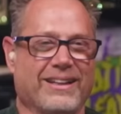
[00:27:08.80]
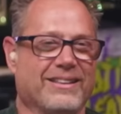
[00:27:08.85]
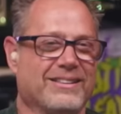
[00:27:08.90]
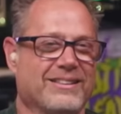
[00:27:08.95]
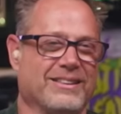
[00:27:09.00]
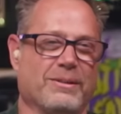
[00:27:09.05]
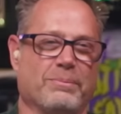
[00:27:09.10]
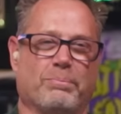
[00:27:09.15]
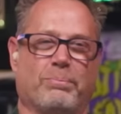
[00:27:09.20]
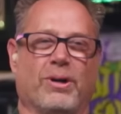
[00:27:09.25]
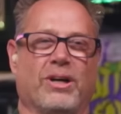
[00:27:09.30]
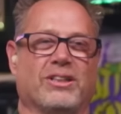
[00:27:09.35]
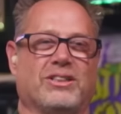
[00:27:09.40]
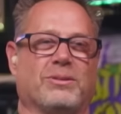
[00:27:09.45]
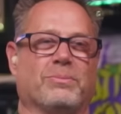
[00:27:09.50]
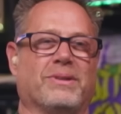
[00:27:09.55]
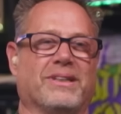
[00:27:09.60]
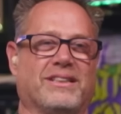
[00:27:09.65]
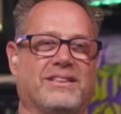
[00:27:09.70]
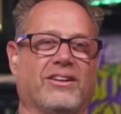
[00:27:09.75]
There's a bunch
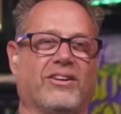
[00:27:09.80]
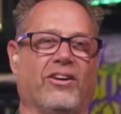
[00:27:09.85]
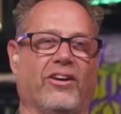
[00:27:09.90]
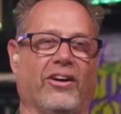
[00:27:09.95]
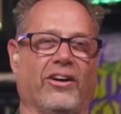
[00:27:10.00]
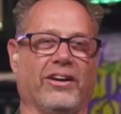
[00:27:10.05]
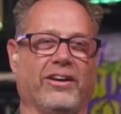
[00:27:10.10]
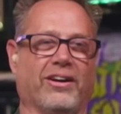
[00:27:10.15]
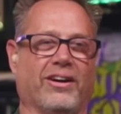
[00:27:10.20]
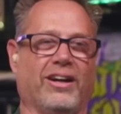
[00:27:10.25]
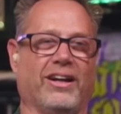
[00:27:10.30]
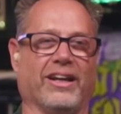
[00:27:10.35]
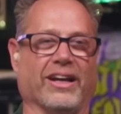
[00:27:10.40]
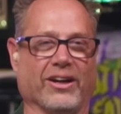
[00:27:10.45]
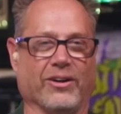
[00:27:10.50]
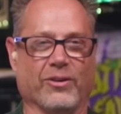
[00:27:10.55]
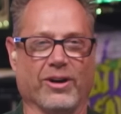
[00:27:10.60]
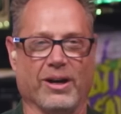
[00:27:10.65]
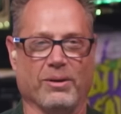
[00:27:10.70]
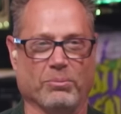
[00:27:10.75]
of material here today,
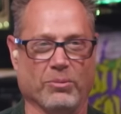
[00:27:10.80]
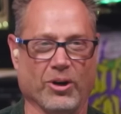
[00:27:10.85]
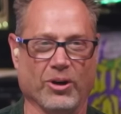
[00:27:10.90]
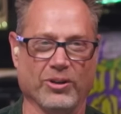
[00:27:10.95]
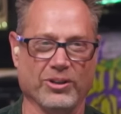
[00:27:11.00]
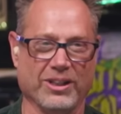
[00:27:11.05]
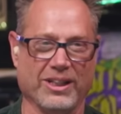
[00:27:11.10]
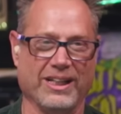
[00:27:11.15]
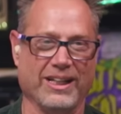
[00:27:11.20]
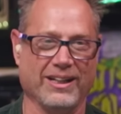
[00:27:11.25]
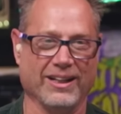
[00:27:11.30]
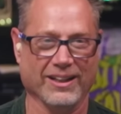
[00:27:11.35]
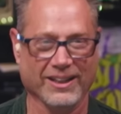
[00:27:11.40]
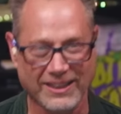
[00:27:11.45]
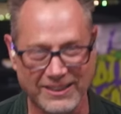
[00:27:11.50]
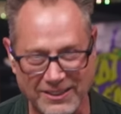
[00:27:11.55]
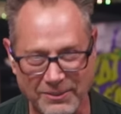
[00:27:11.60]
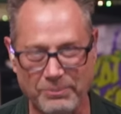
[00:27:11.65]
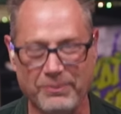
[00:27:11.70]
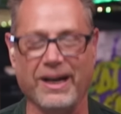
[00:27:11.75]
Grambo. you need to
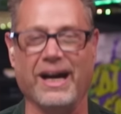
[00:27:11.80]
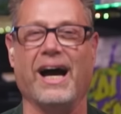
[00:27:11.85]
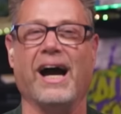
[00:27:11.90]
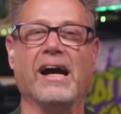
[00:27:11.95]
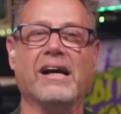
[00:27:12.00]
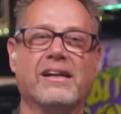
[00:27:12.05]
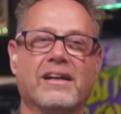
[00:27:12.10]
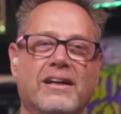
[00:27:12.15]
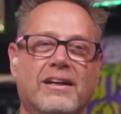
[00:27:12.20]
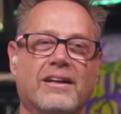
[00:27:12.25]
listen back.